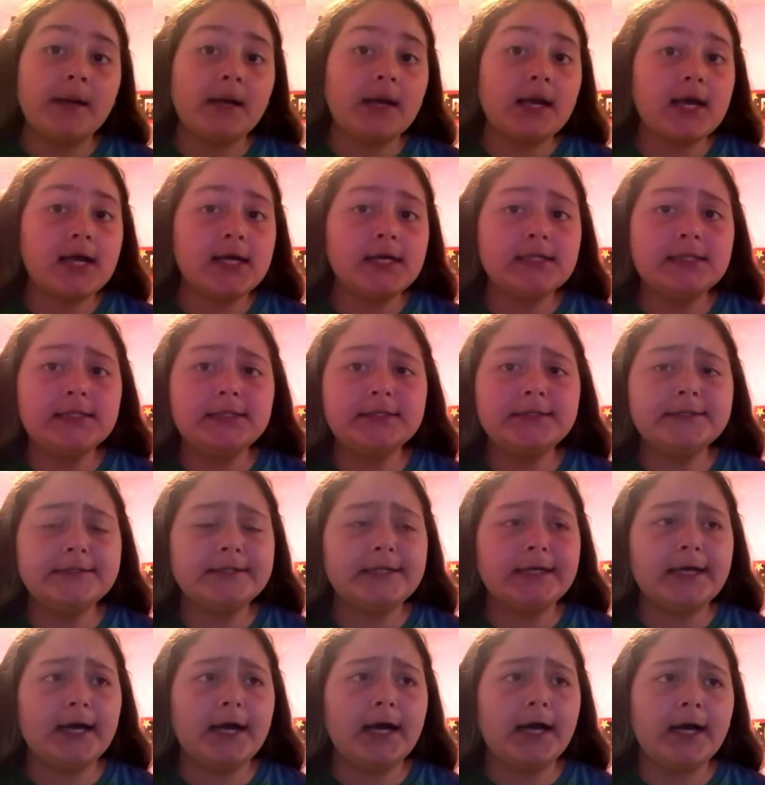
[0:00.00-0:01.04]
but
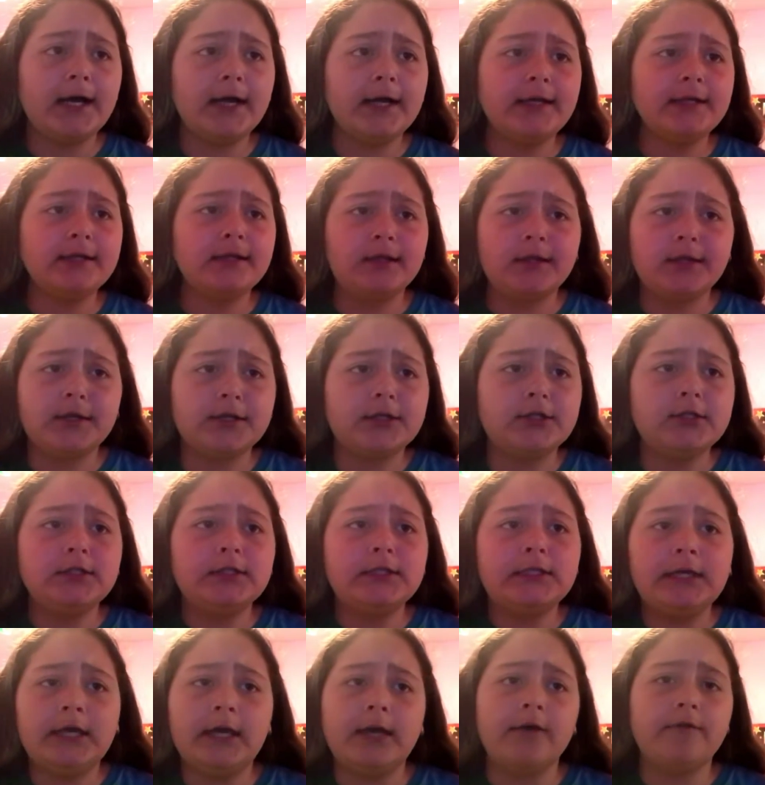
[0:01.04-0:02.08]
guys, I
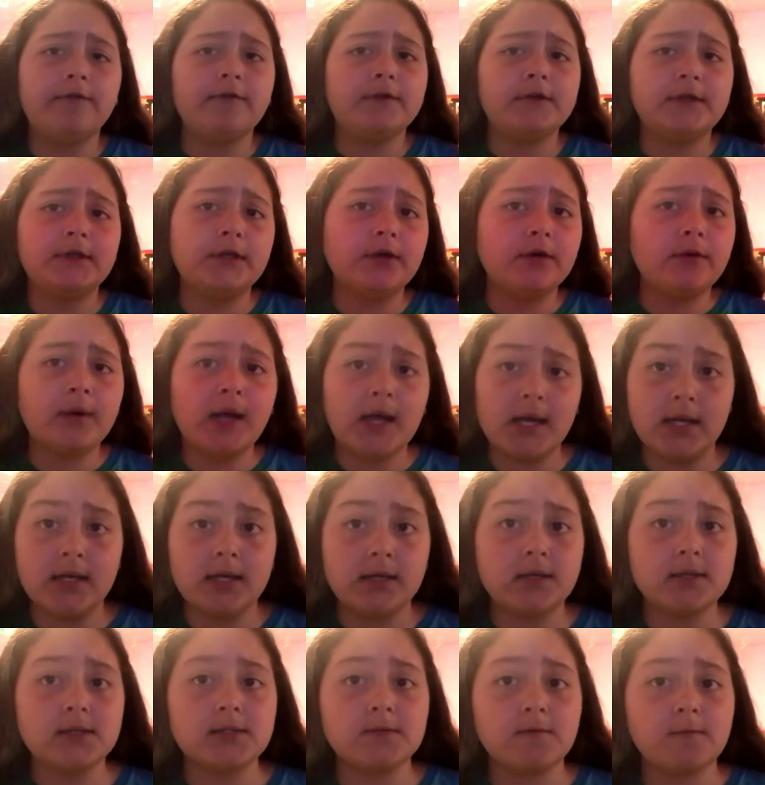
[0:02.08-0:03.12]
literally have no
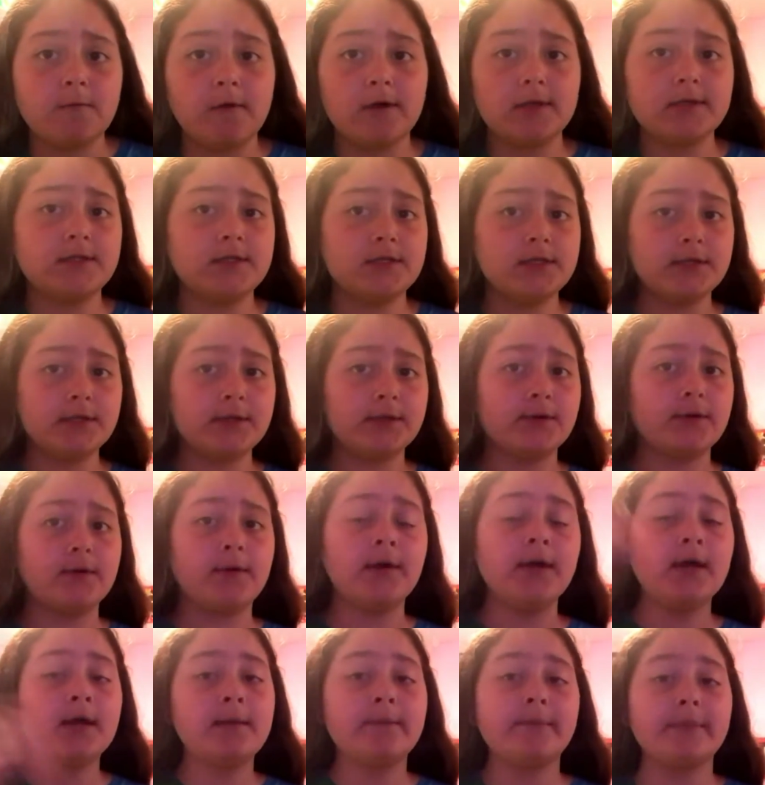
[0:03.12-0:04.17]
ideas of what to
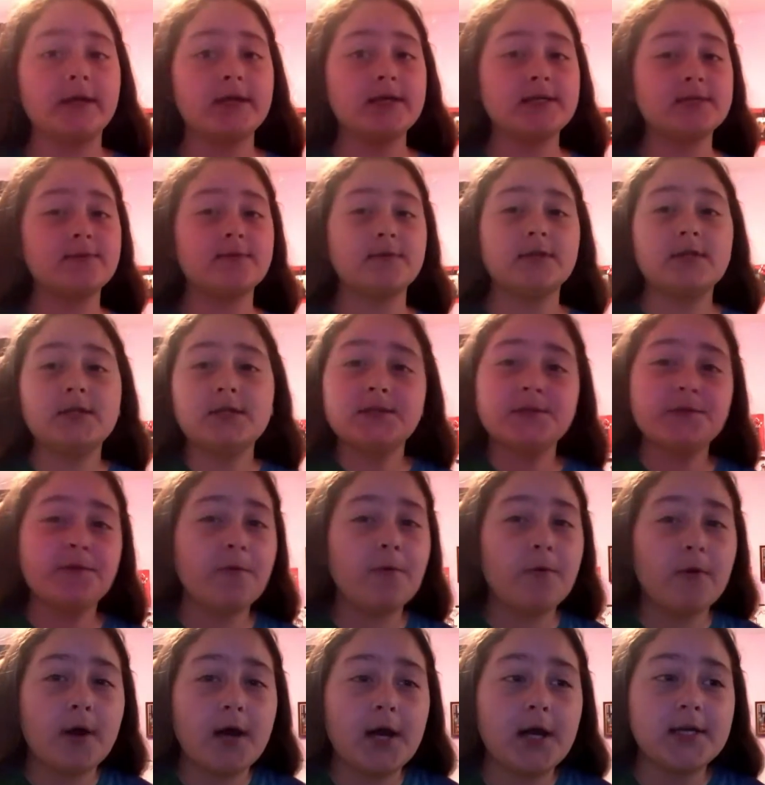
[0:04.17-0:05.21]
do, because with this
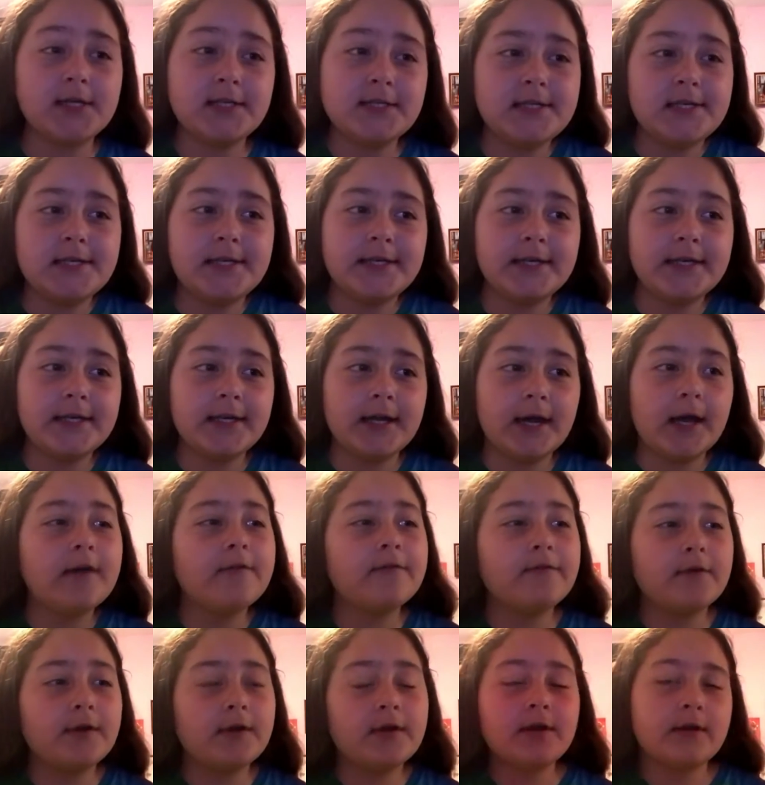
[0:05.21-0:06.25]
quarantine,
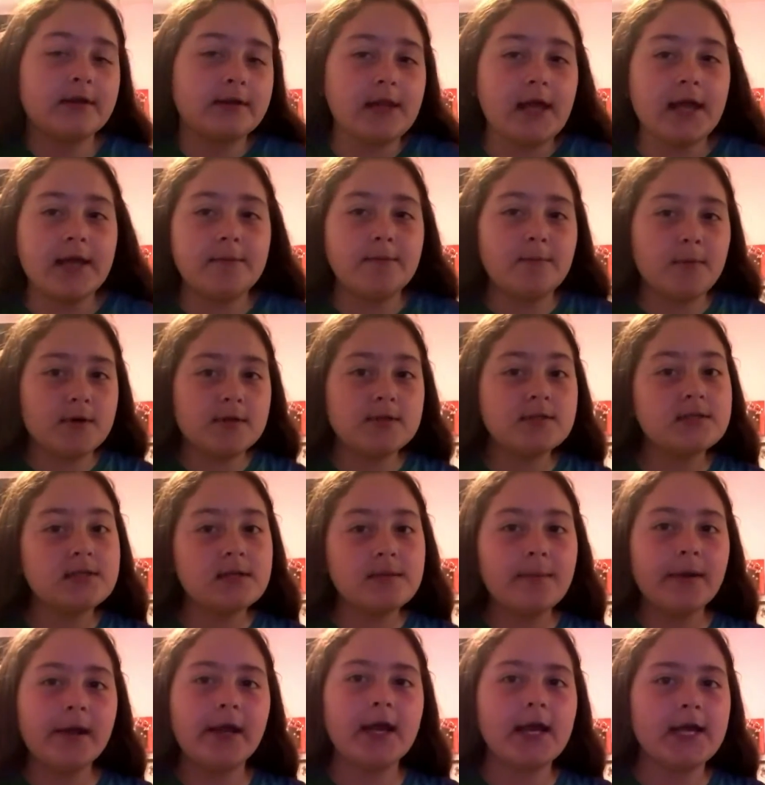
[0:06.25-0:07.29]
I've, like,
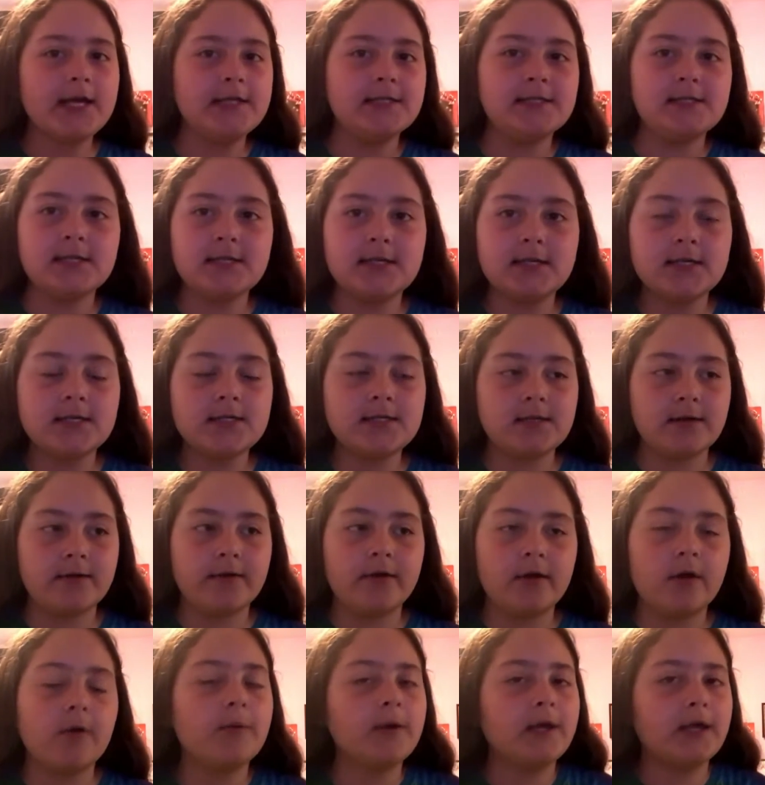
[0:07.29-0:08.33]
mostly my ideas are
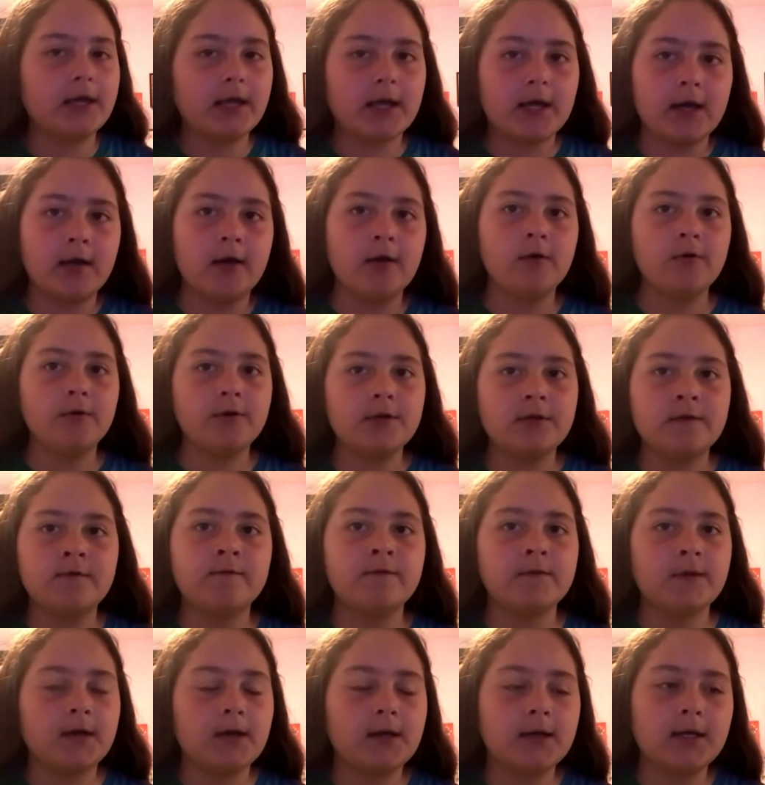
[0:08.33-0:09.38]
going out
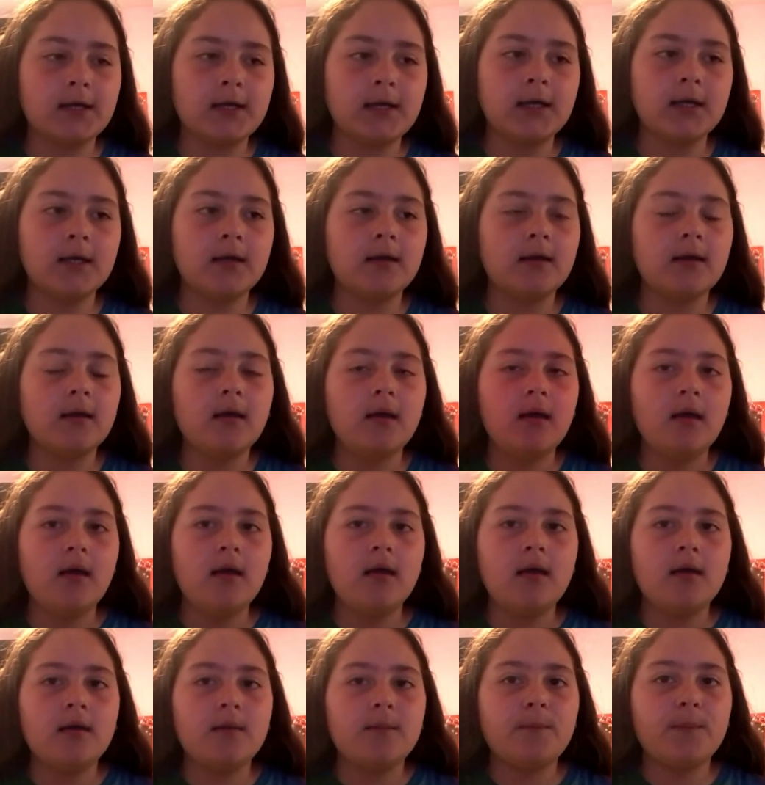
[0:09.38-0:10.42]
and vlogging,
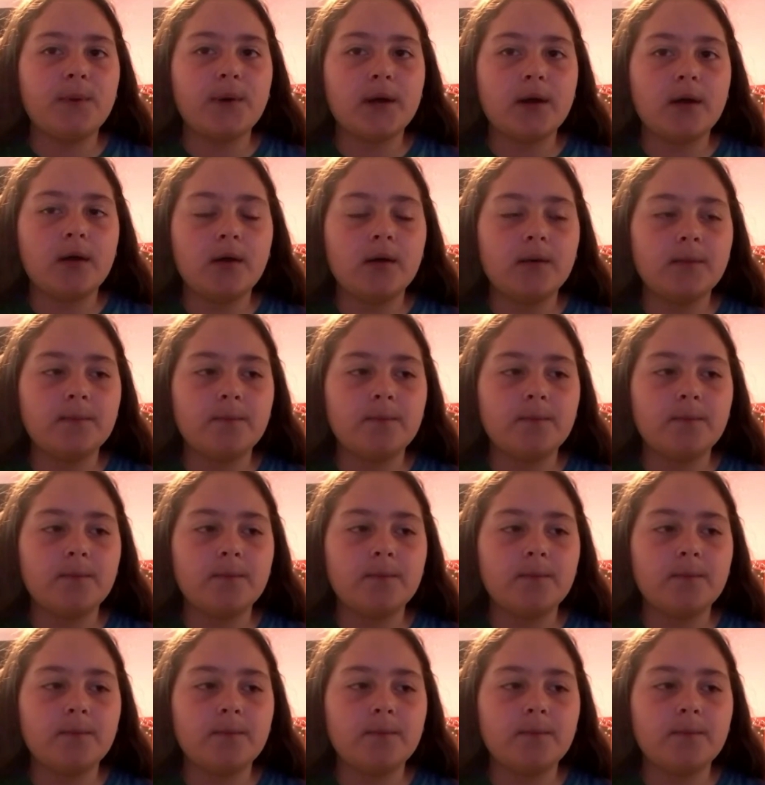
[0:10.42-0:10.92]
but